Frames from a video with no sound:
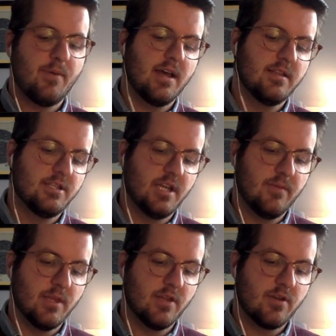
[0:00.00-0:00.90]
out of the
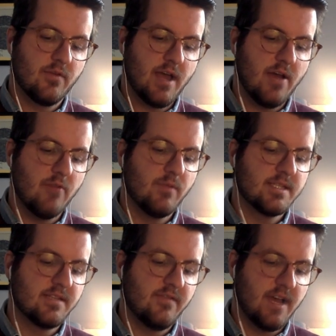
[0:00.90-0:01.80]
gym and look around,
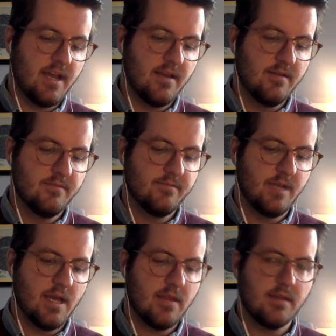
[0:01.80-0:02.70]
mystified.
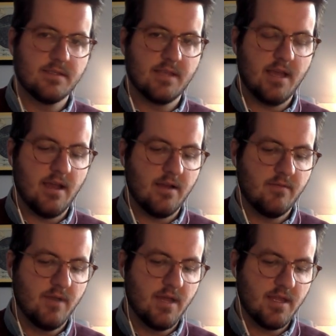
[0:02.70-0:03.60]
Nothing's there,
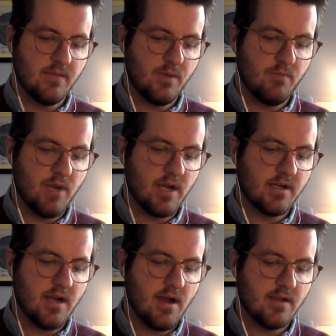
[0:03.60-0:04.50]
nothing but parked
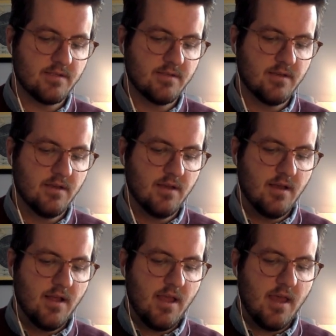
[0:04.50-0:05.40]
cars.
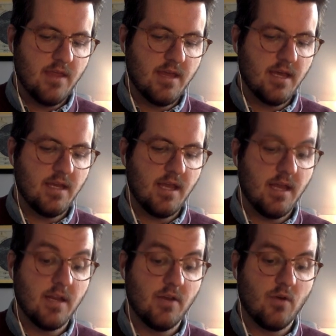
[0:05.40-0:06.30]
And then
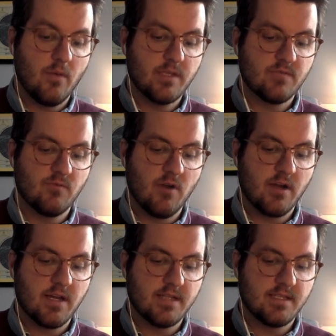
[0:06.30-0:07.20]
an enormous
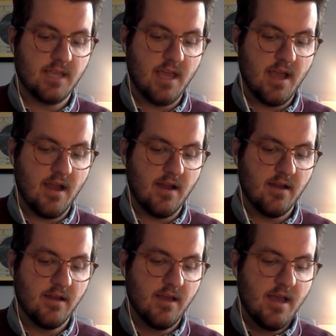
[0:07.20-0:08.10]
roar cuts the air,
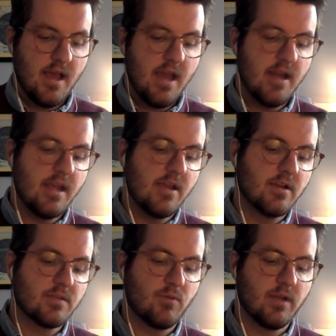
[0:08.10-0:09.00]
an ear
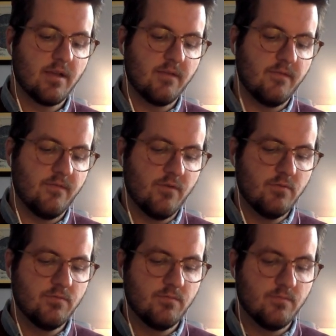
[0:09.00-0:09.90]
splitting
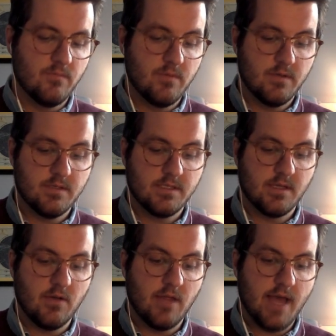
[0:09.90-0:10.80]
vroom
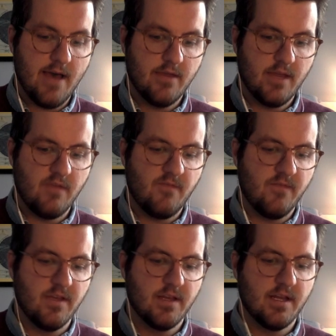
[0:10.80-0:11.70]
so loud that you
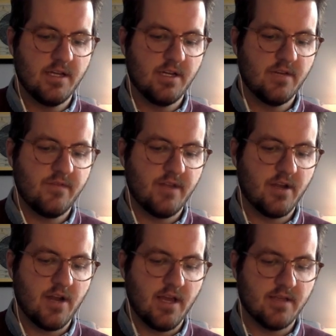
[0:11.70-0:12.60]
feel it under your
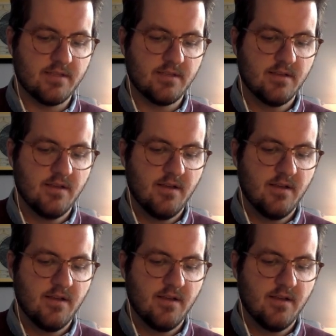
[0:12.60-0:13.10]
fingernails.